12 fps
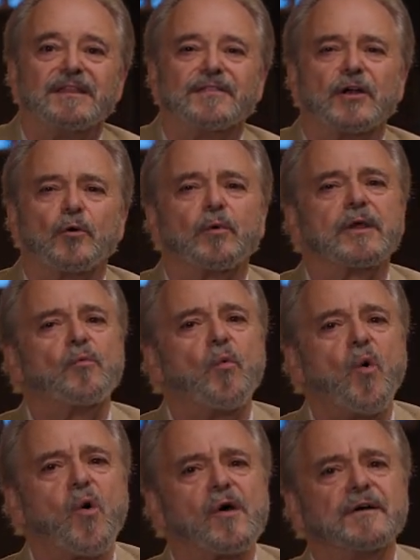Their
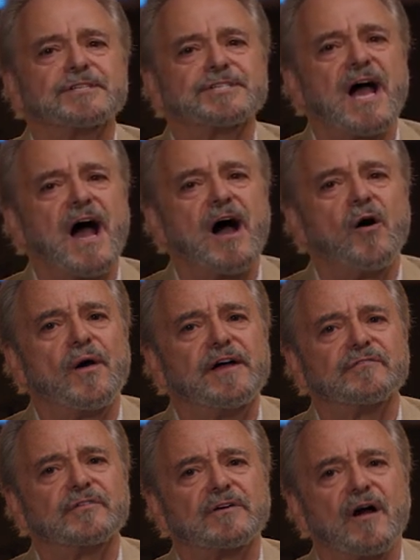rewards,
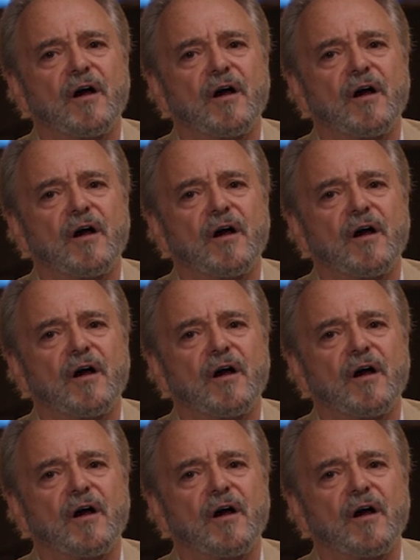however,